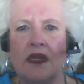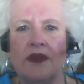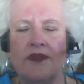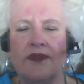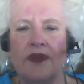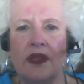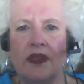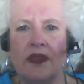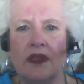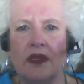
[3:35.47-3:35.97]

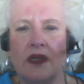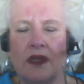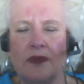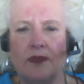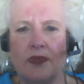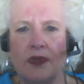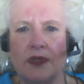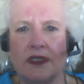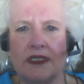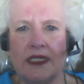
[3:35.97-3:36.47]
Father God,
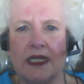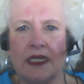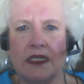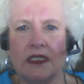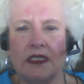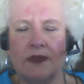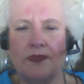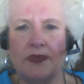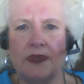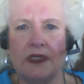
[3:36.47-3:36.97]

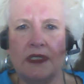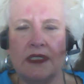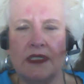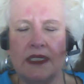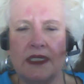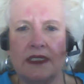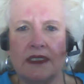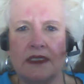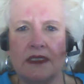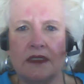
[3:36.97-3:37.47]
protect the
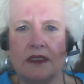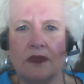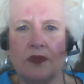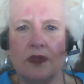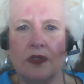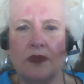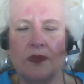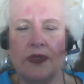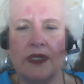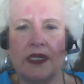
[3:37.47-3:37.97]
police,
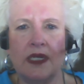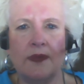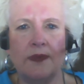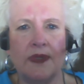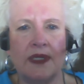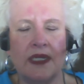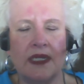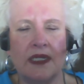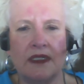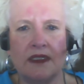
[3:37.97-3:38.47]
Lord. We come
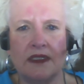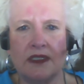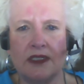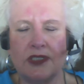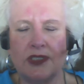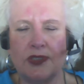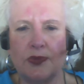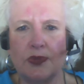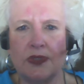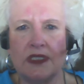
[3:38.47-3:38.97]
against the
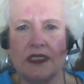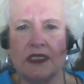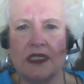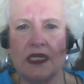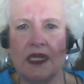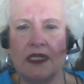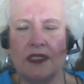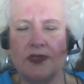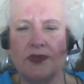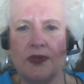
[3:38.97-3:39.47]

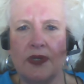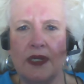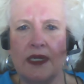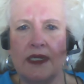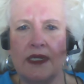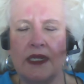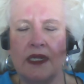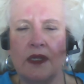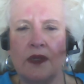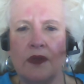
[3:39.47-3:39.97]
suicides right
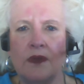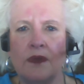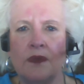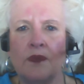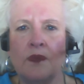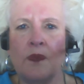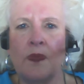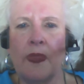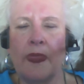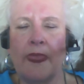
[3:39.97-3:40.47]
now
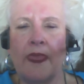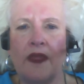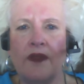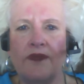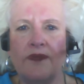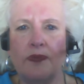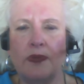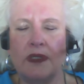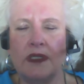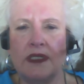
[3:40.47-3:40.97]

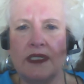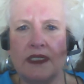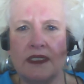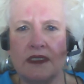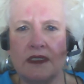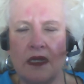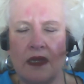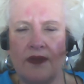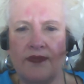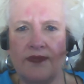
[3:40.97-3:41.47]
of
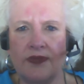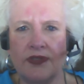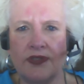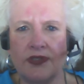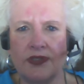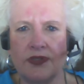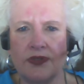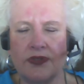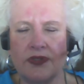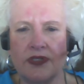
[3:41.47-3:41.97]
police
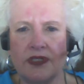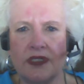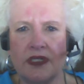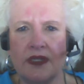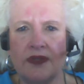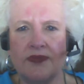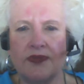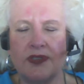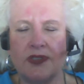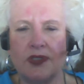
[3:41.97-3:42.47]
officers,
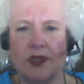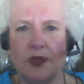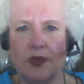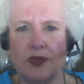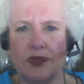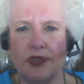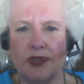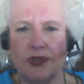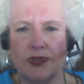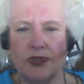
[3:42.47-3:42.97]
of
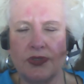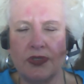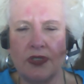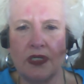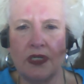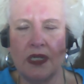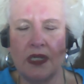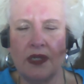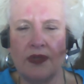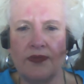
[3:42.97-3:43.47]
soldiers,
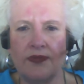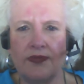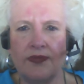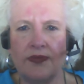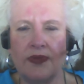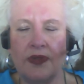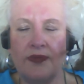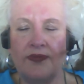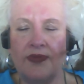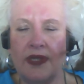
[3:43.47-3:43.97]
of
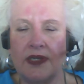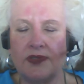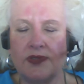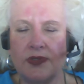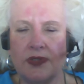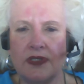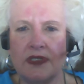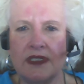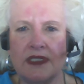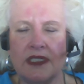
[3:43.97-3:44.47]

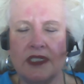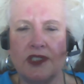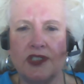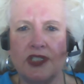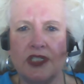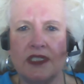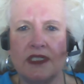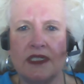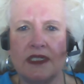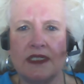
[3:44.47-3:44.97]
veterans in
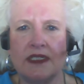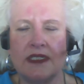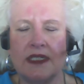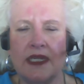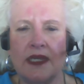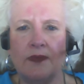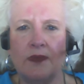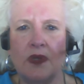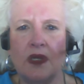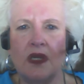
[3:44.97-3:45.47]
Jesus'
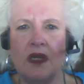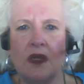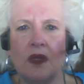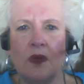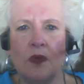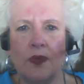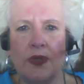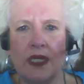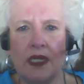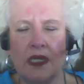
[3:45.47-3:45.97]
name.
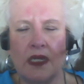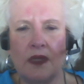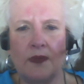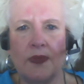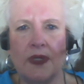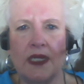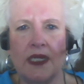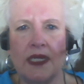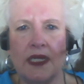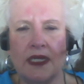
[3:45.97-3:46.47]
We come
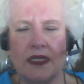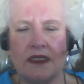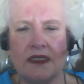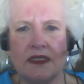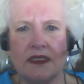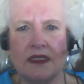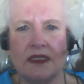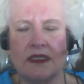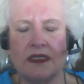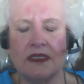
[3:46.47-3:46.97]

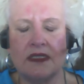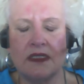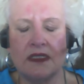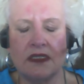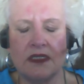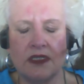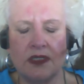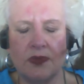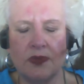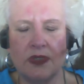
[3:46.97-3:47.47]
against this
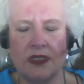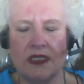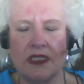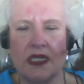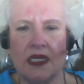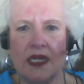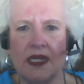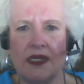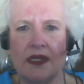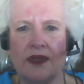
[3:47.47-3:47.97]

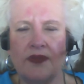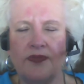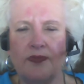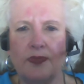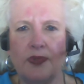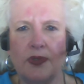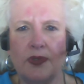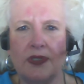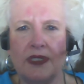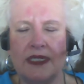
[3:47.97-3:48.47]
suicide of
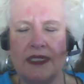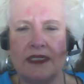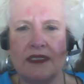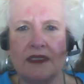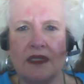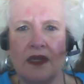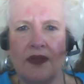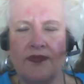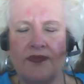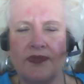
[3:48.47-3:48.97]

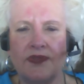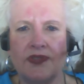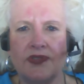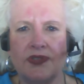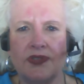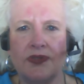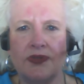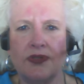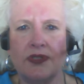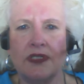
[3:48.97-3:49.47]
police
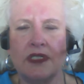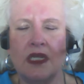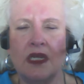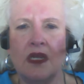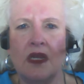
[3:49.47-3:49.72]
officers.